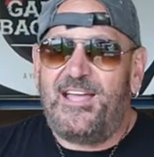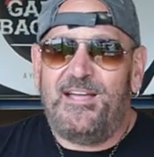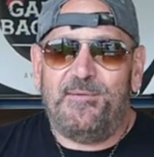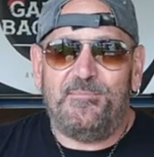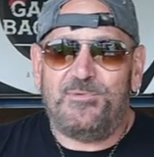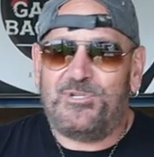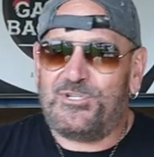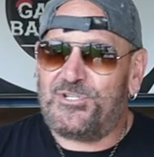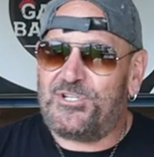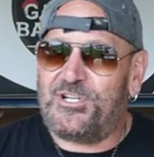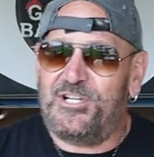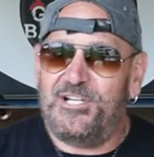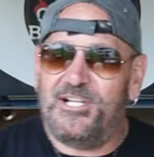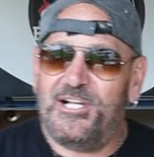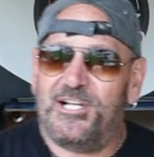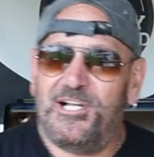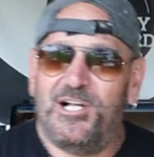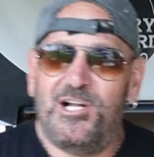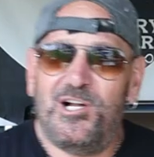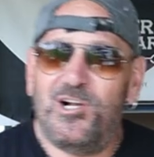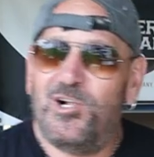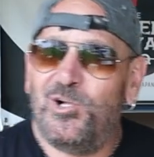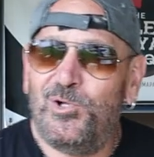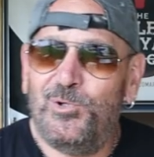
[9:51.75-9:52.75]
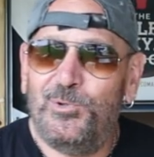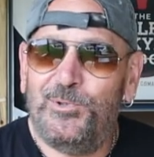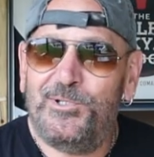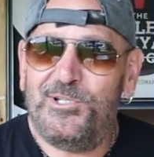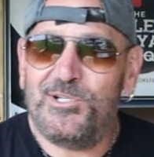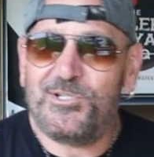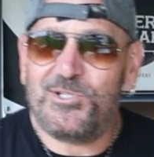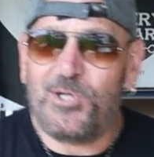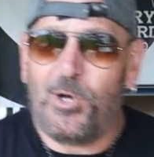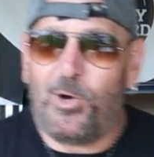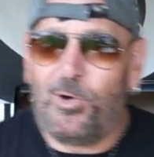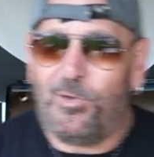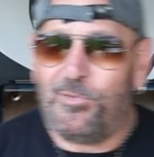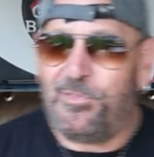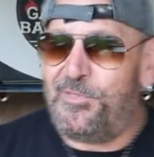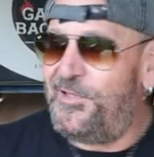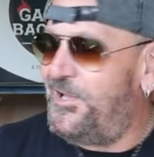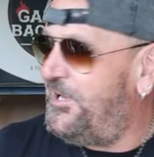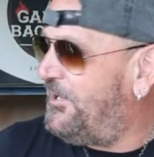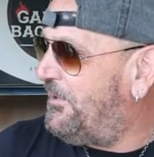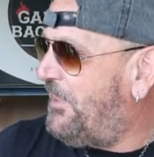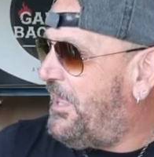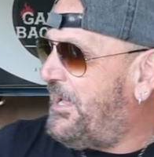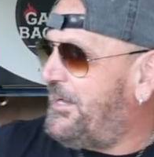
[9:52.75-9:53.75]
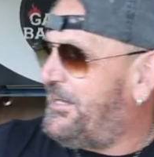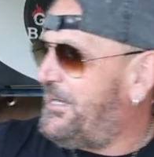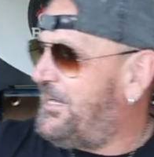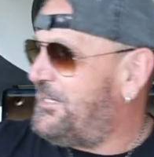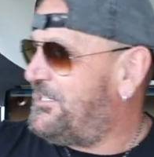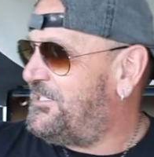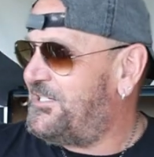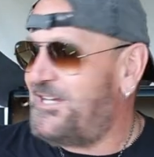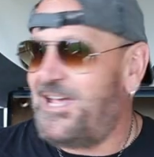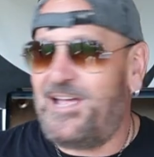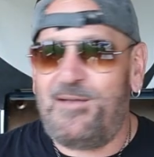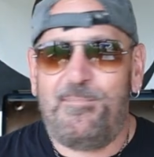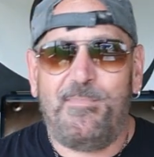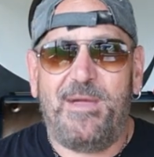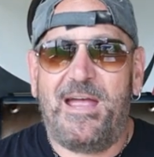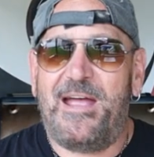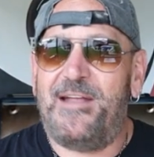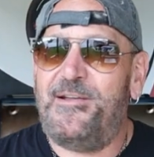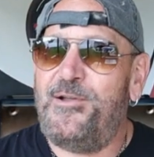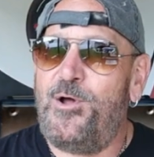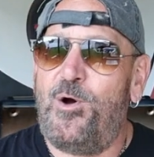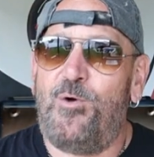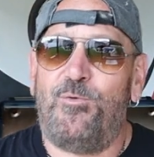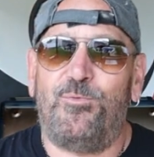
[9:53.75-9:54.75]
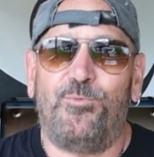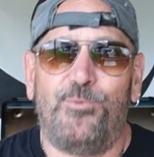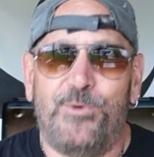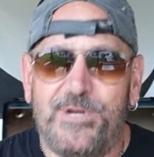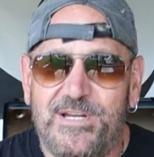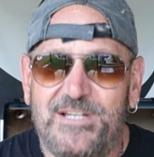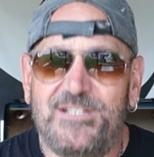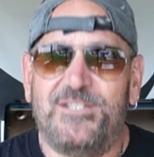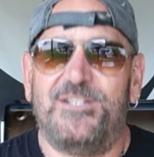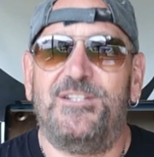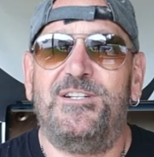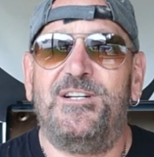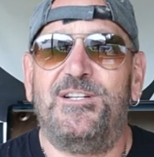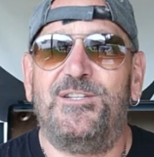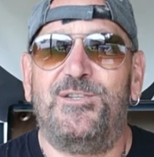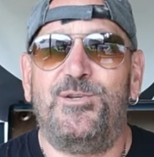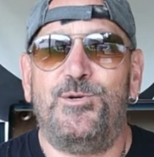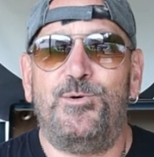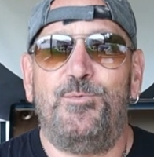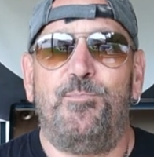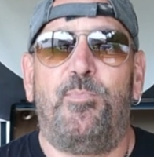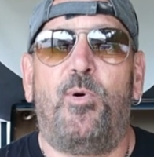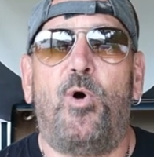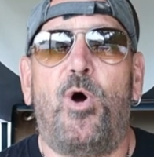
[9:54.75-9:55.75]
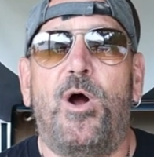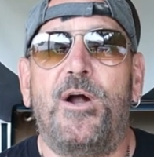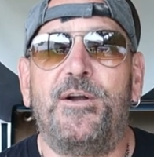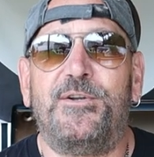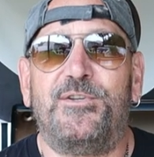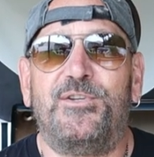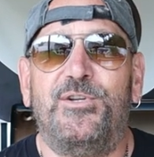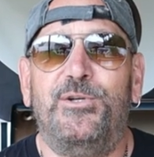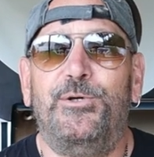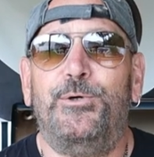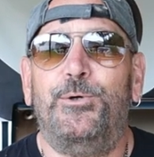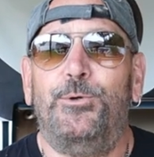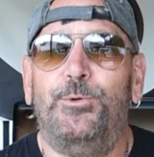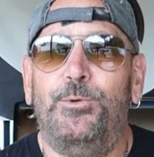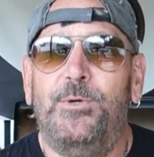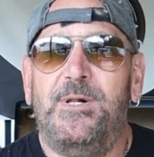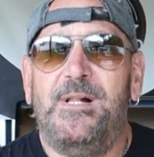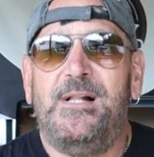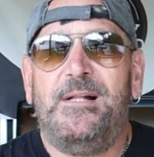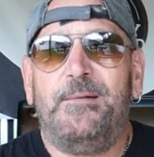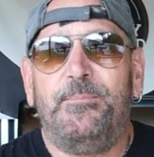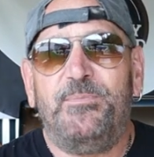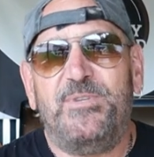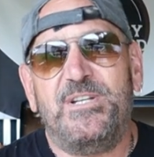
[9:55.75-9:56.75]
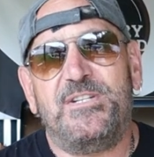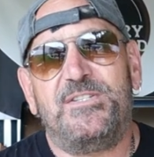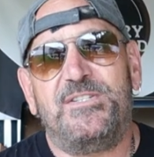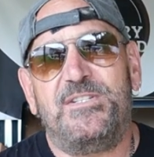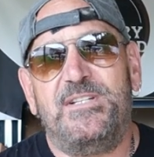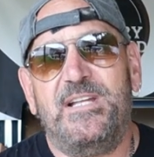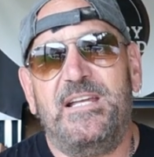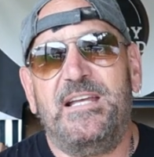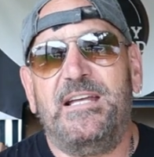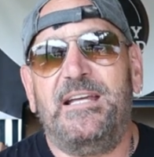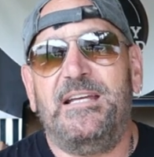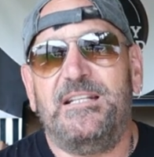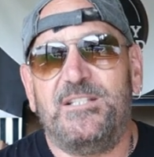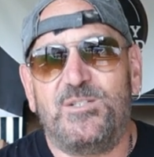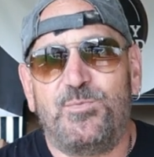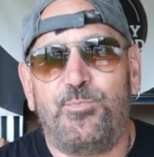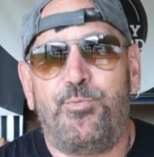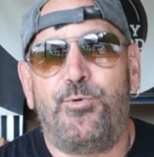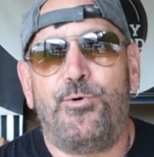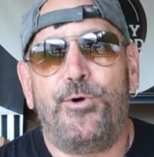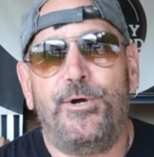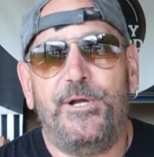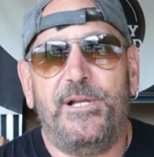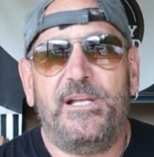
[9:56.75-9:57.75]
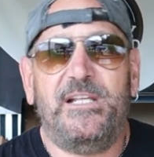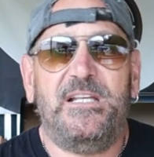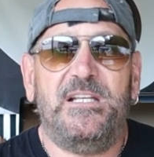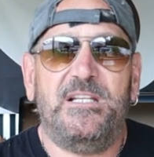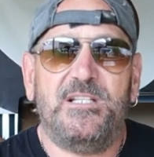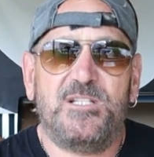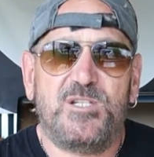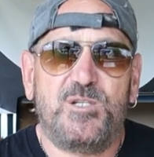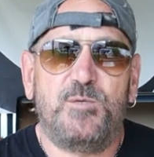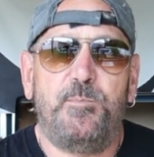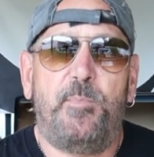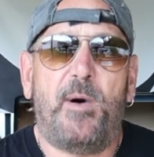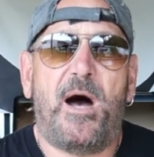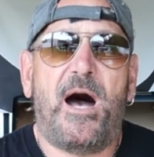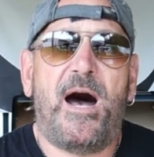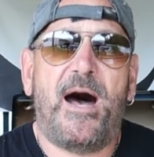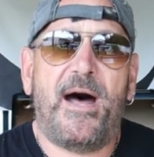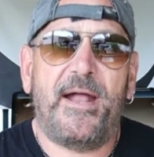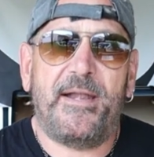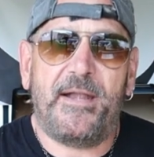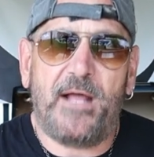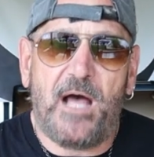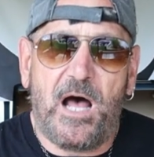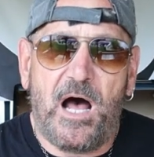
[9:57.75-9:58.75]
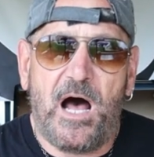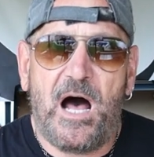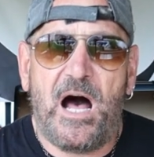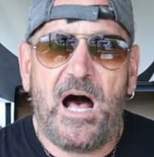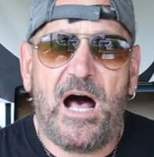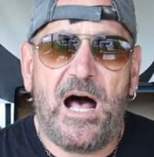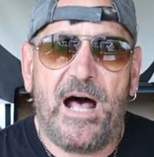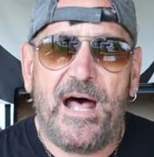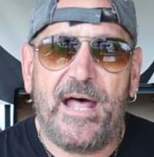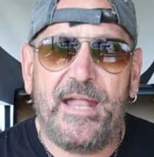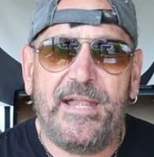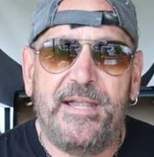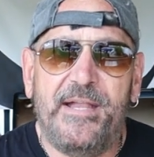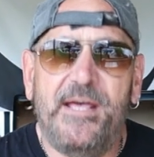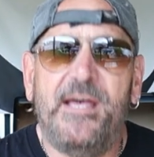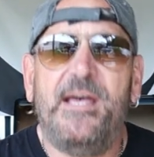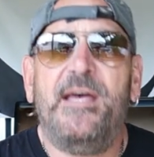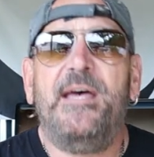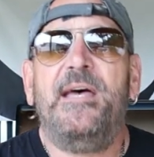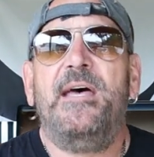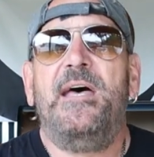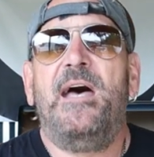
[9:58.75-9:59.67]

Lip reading: I am just gonna conclude this whole thing. Like I said, man, no reason to do part two. This thing is pretty spot on.